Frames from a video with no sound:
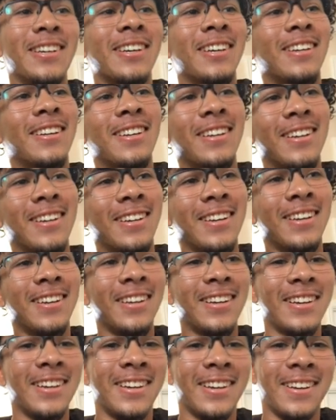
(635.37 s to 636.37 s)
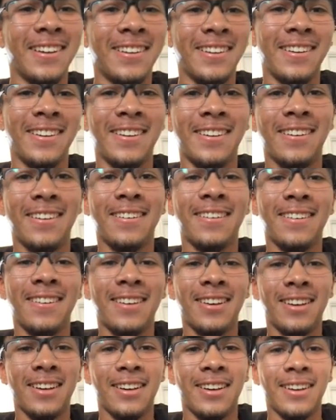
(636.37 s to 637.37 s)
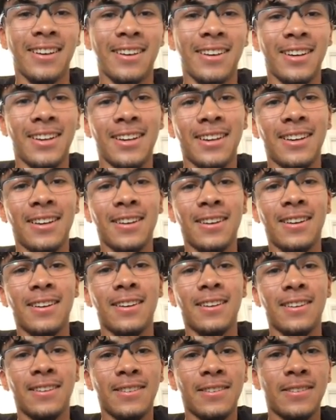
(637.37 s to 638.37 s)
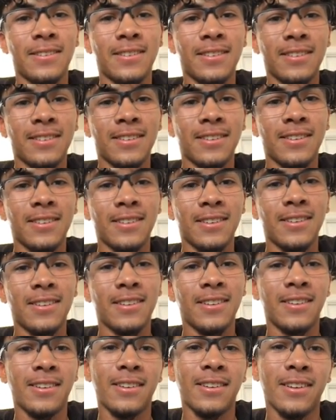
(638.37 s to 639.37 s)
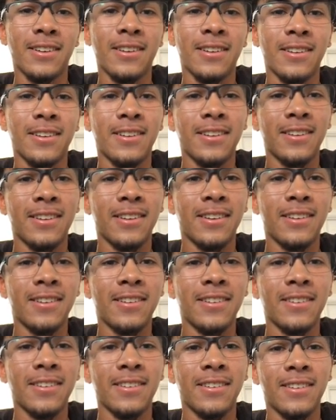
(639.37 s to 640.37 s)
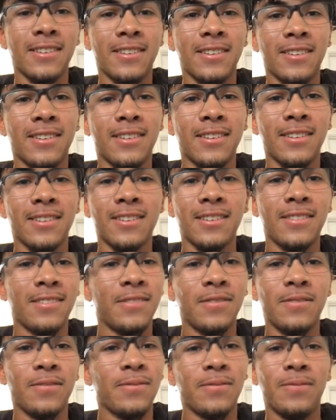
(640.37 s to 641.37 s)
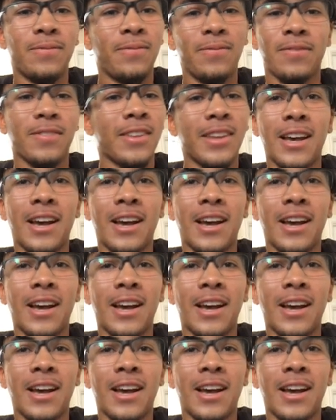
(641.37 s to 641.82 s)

No words are spoken by the person on screen.